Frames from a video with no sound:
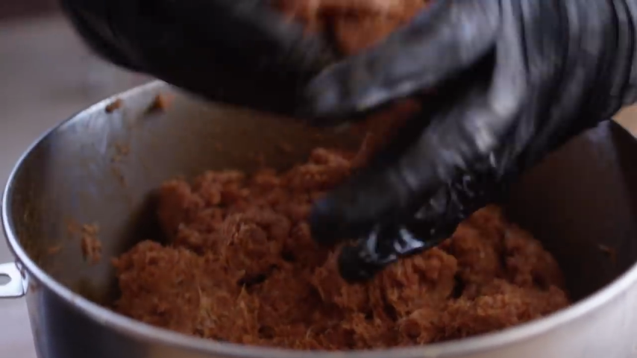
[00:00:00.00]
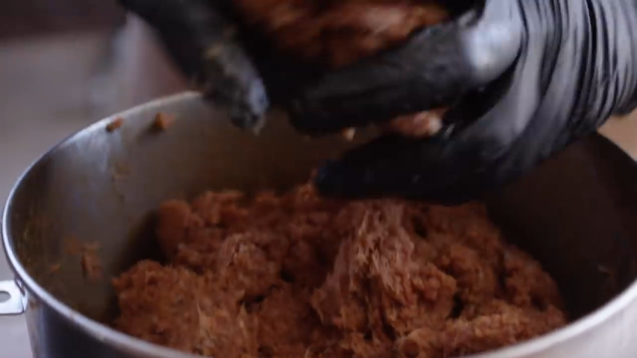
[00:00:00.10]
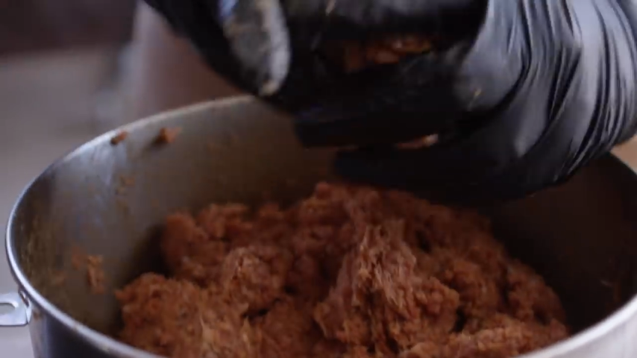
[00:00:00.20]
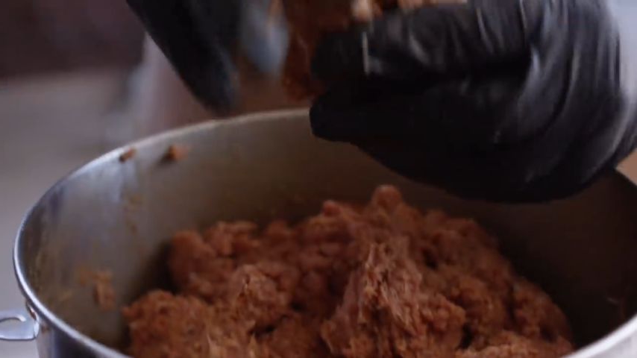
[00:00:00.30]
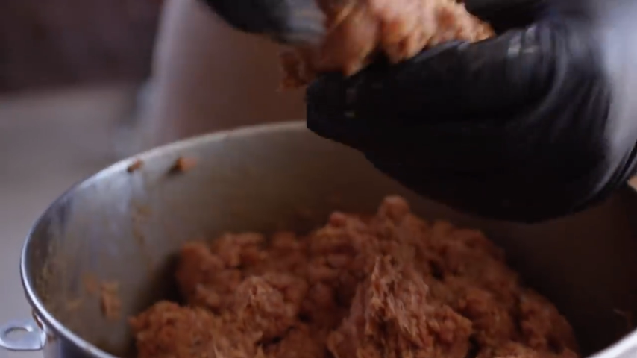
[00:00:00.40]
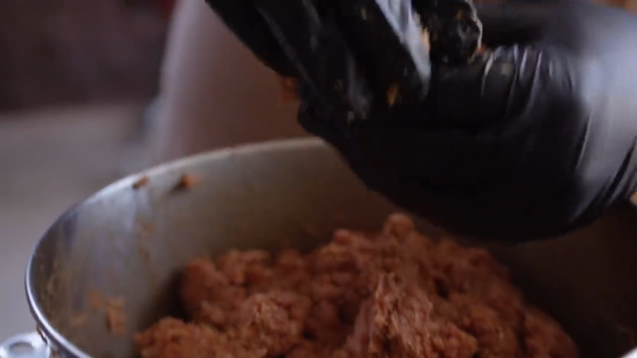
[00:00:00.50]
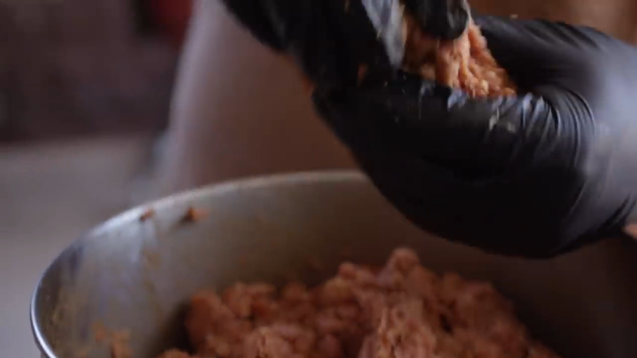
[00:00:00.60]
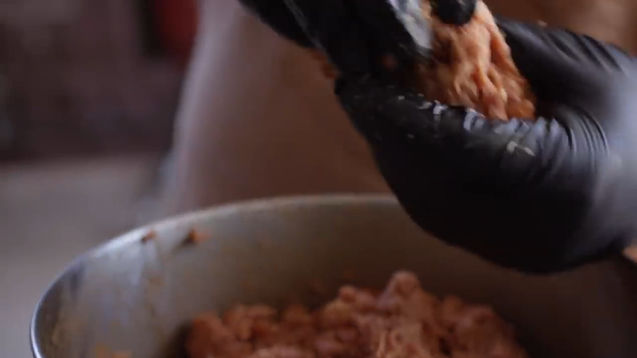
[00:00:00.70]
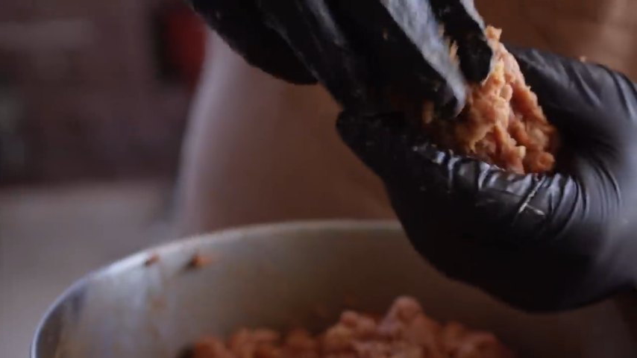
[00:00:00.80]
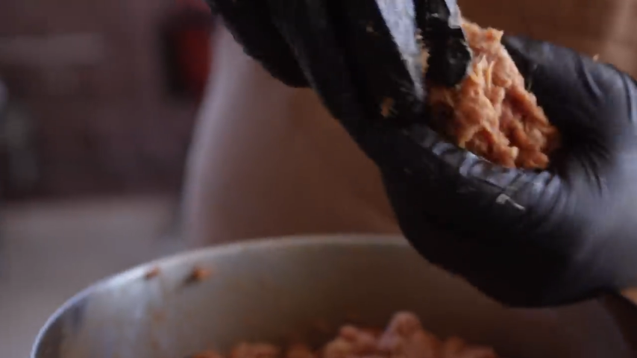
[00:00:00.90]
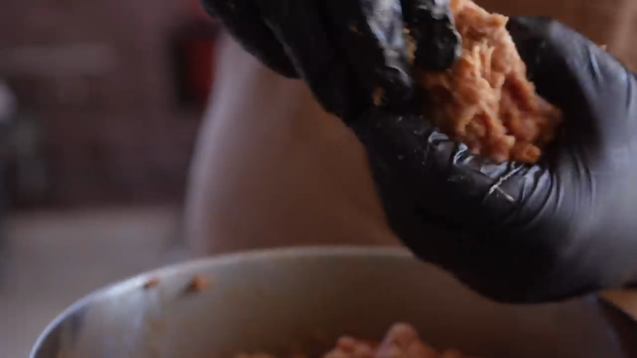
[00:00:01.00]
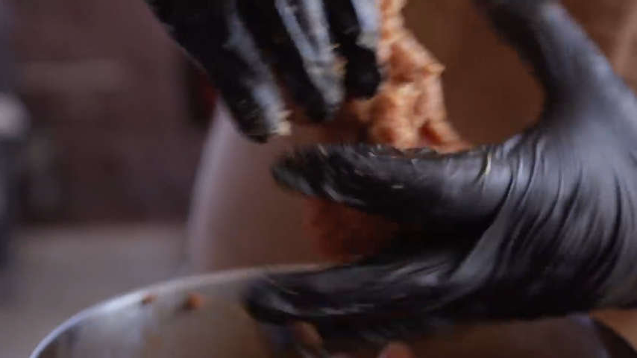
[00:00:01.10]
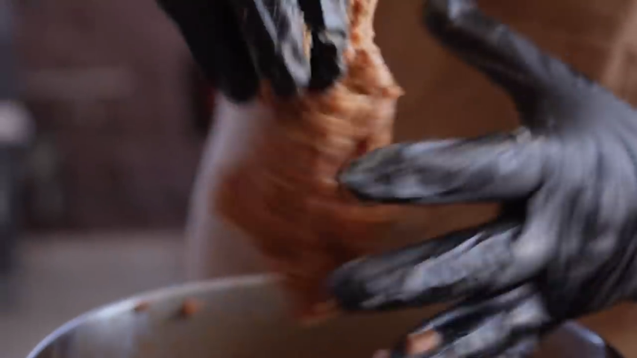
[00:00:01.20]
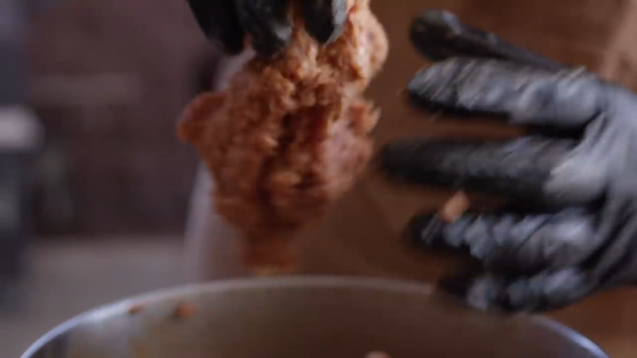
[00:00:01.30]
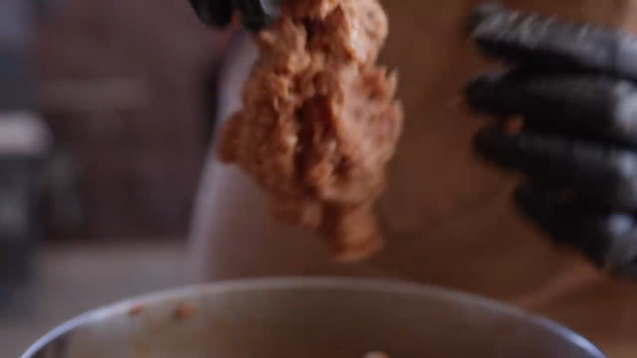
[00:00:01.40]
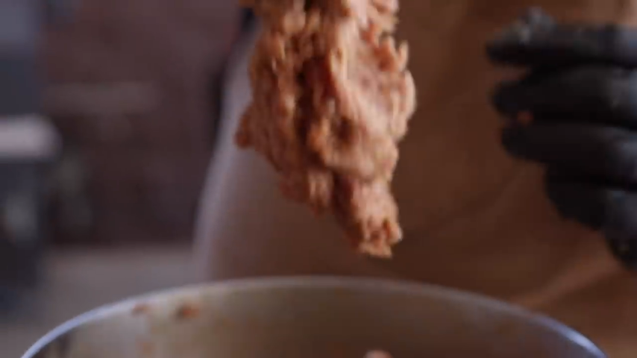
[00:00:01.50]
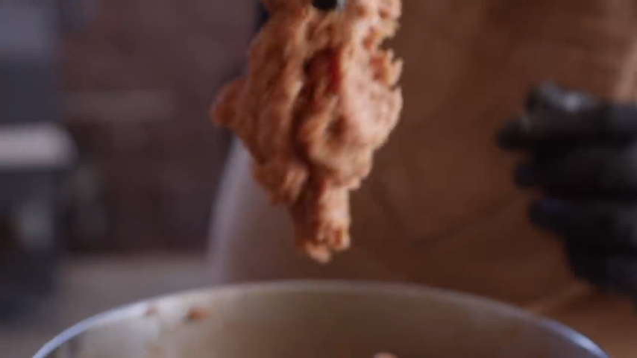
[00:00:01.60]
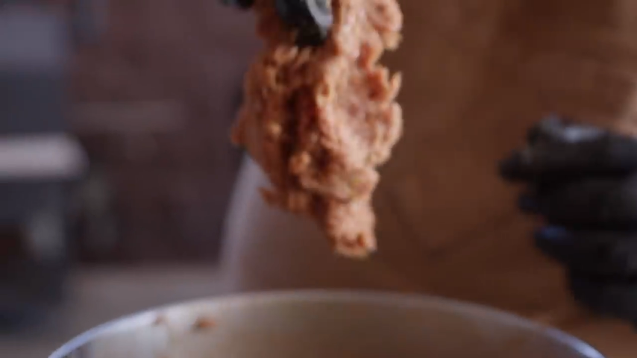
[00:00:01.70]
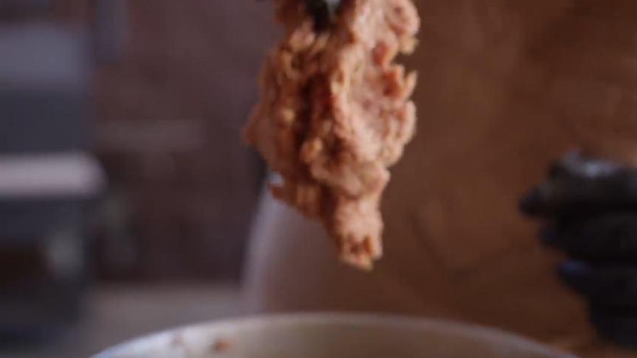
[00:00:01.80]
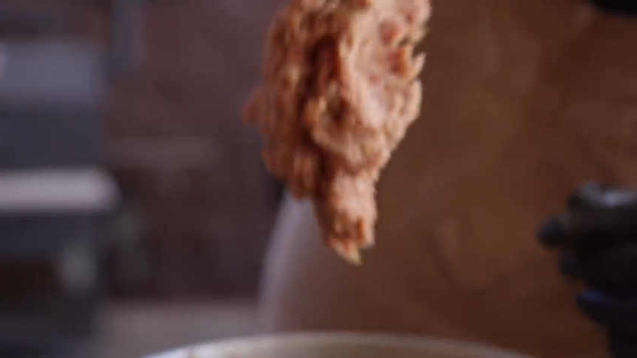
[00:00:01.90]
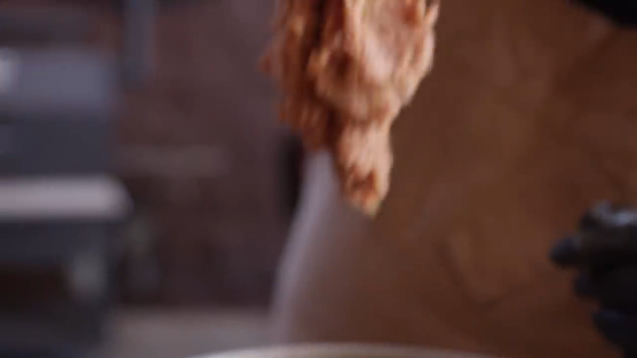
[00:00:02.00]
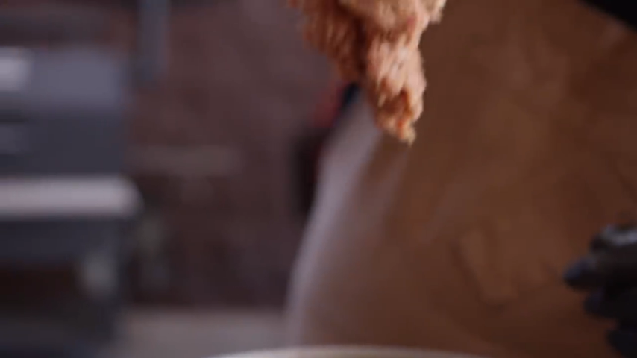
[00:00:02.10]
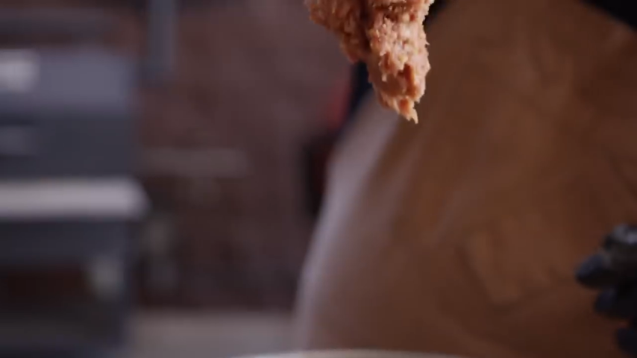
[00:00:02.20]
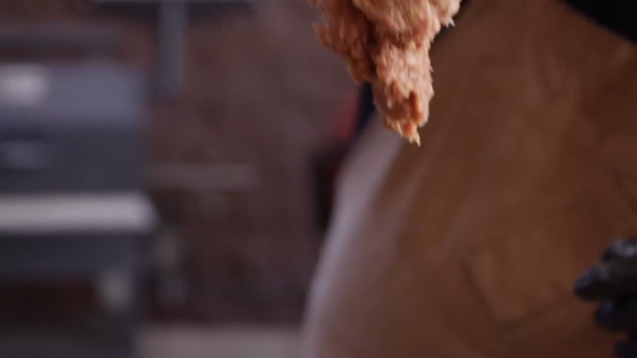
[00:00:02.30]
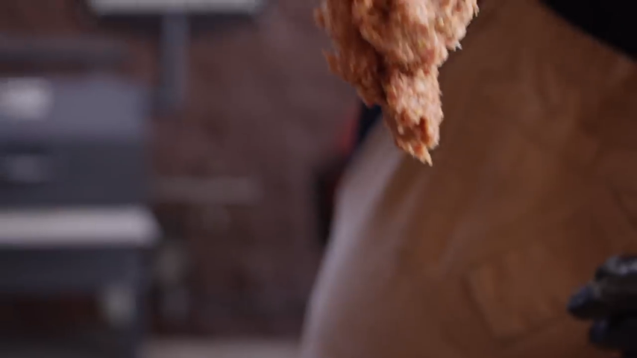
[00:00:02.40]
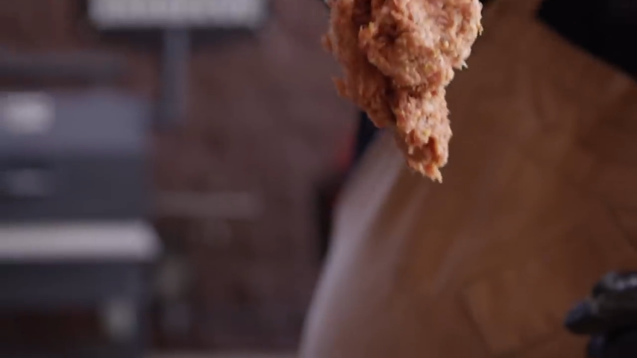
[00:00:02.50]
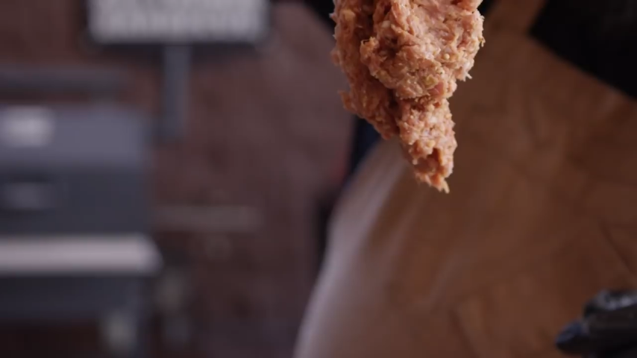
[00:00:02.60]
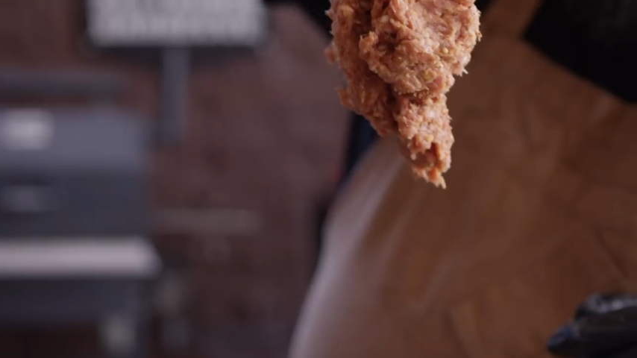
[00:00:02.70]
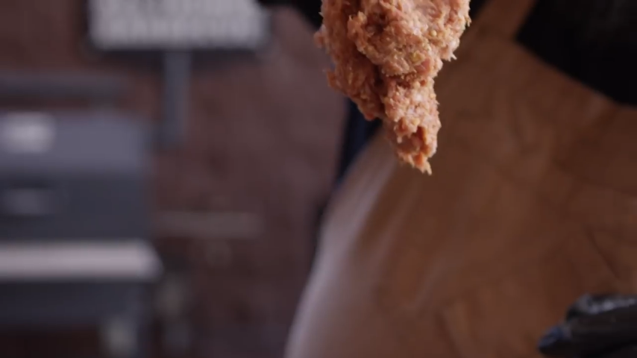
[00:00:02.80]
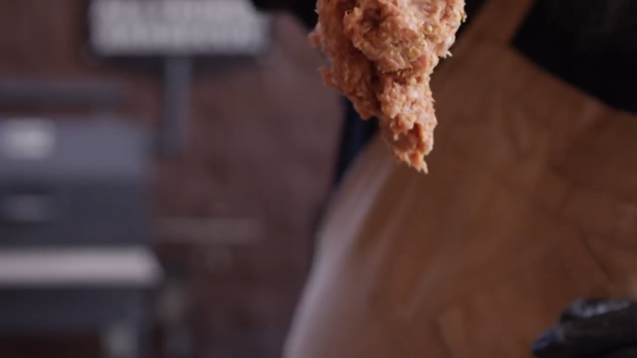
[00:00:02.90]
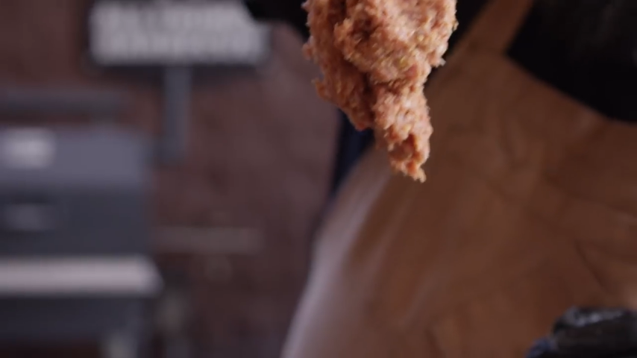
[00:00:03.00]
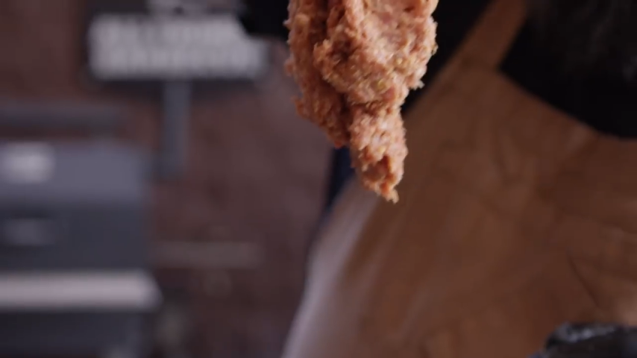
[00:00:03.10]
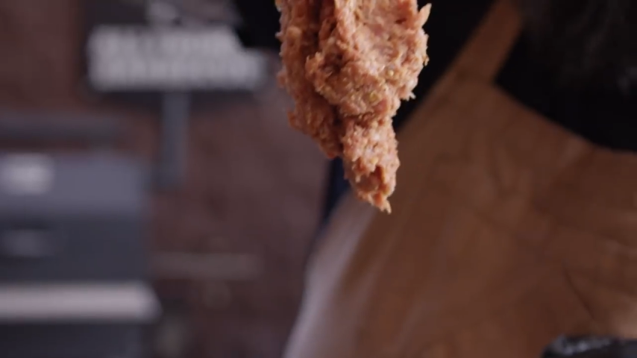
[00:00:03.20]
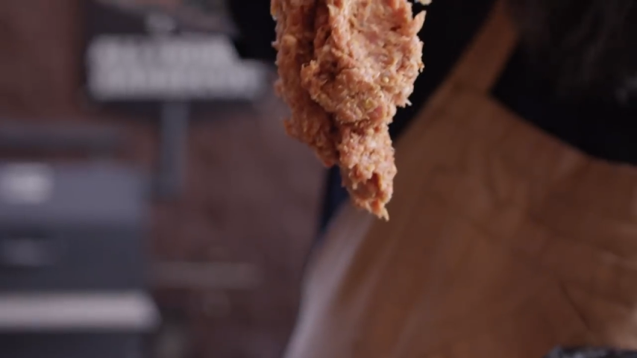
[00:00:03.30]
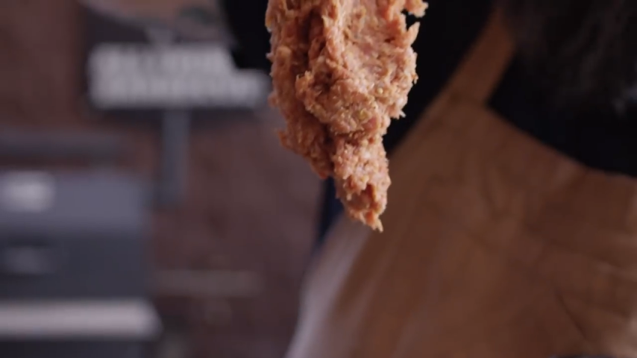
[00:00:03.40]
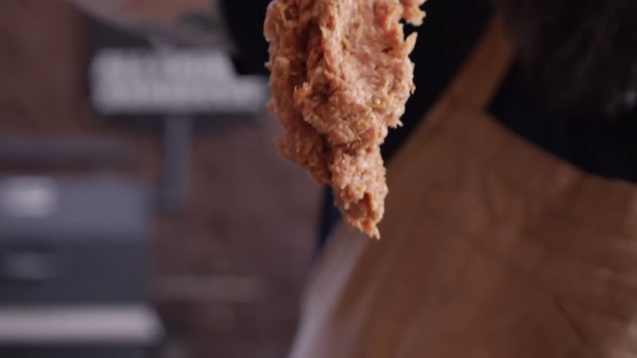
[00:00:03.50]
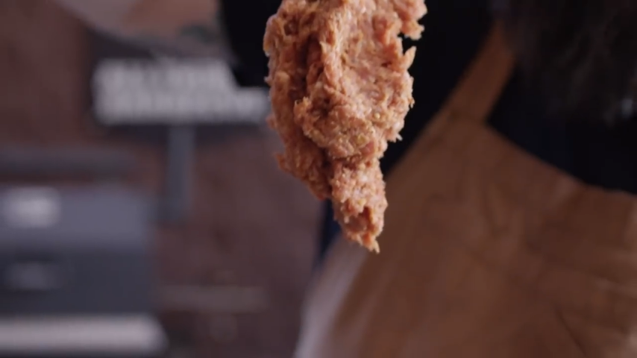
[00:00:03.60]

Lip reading: Nobody's mouth can be seen.